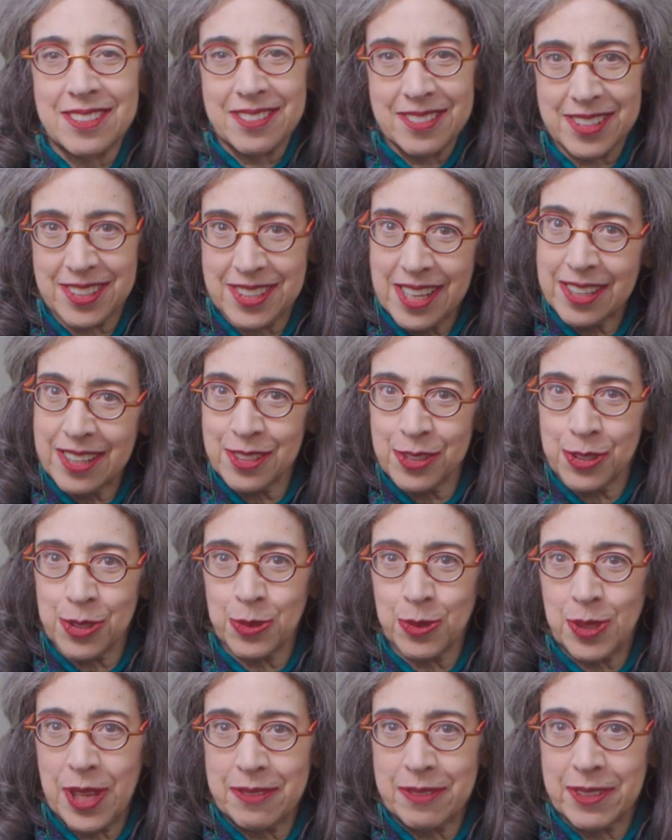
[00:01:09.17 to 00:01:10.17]
The second
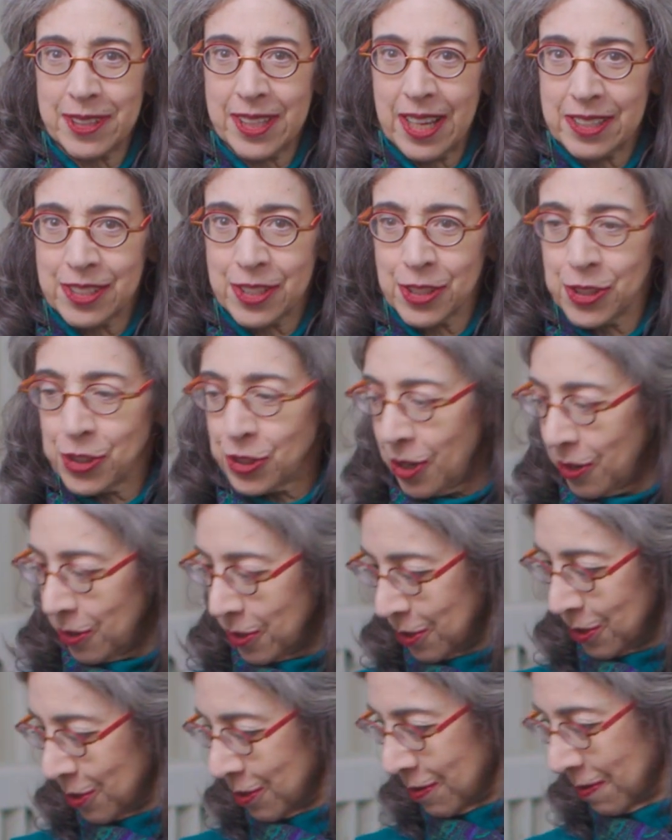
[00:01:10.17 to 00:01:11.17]
tool I would like to show
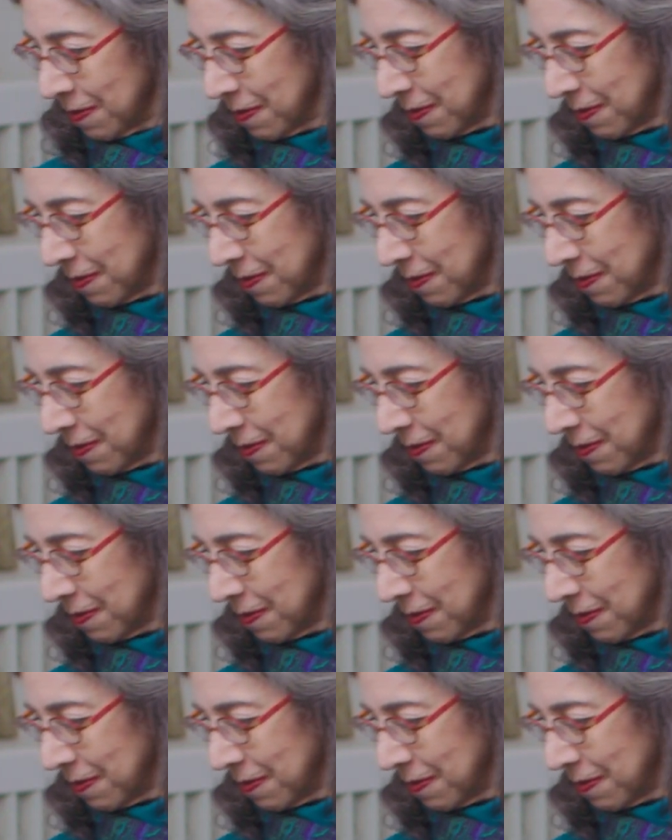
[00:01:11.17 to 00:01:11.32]
you